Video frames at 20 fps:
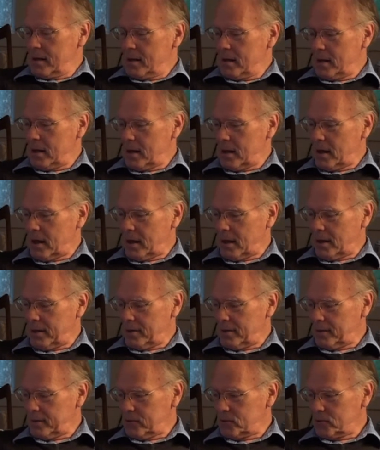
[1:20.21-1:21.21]
and
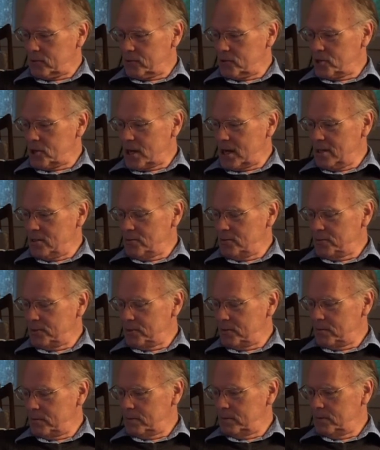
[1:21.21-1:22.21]
Sir James
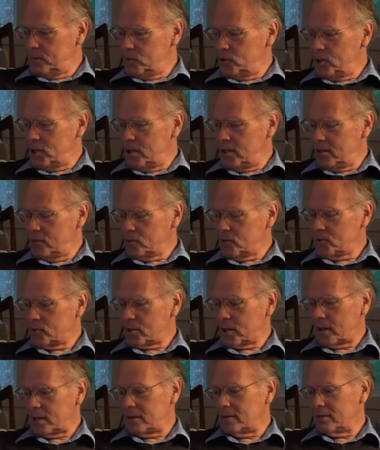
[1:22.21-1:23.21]
Jeans
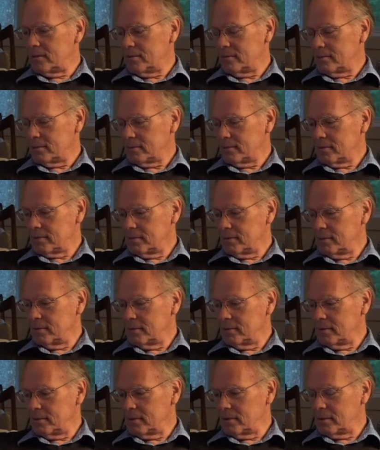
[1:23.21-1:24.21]
said,
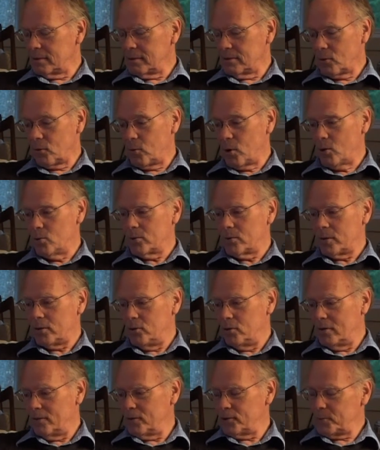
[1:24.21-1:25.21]
quote, "The
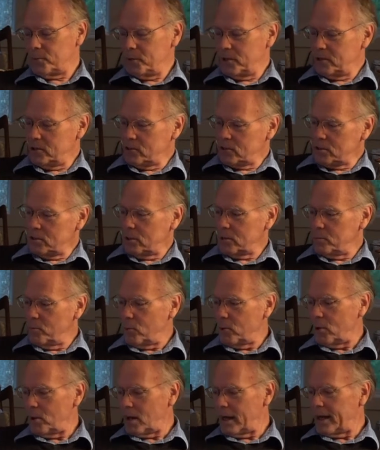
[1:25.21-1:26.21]
universe begins to look
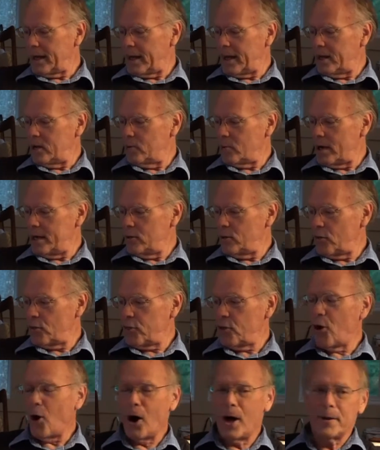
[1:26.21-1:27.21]
more like a great
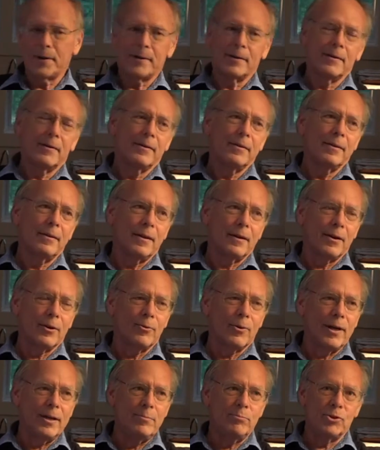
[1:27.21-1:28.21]
thought than a
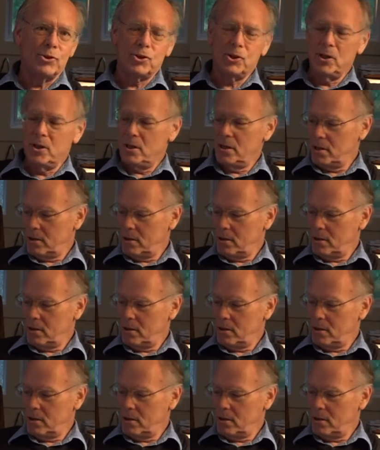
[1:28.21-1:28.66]
great machine."